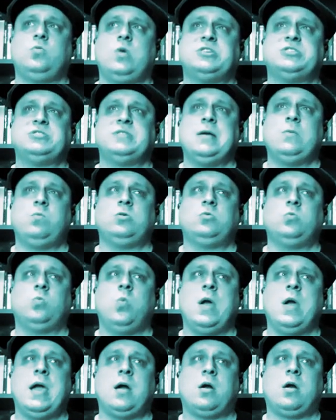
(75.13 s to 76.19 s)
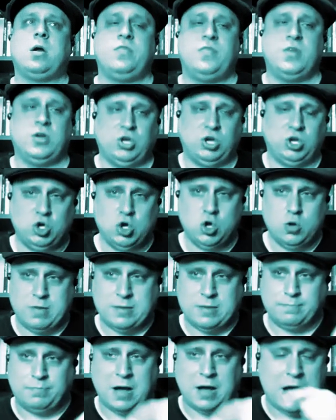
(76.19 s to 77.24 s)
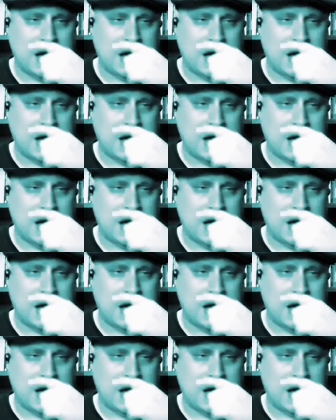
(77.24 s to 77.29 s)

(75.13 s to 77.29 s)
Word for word: to which they would wear the human